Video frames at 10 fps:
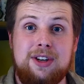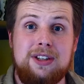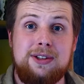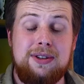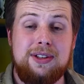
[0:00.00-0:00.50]

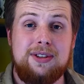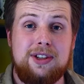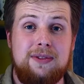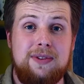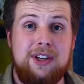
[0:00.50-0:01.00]
also the
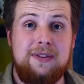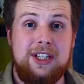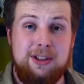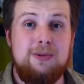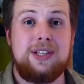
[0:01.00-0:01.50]
discovery of a
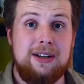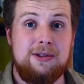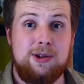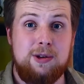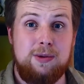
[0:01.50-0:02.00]
new
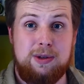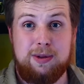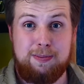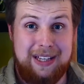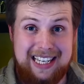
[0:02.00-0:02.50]
pterosaur, which
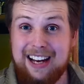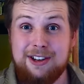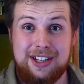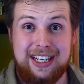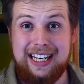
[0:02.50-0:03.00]
was
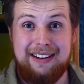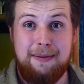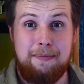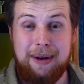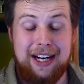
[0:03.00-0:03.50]
potentially
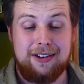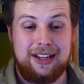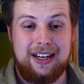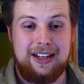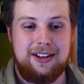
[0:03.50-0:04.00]
even bigger
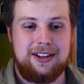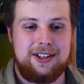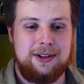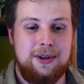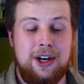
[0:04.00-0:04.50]
than the other
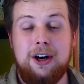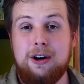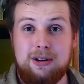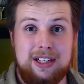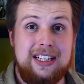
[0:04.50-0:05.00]
two,
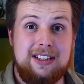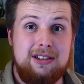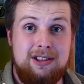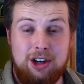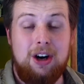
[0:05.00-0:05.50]
or at least
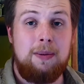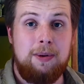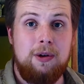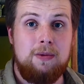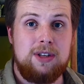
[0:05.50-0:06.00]
its
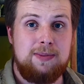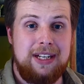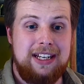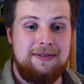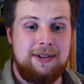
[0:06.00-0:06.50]
jawbone was
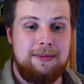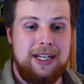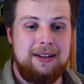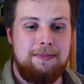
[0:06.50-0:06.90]
believed to be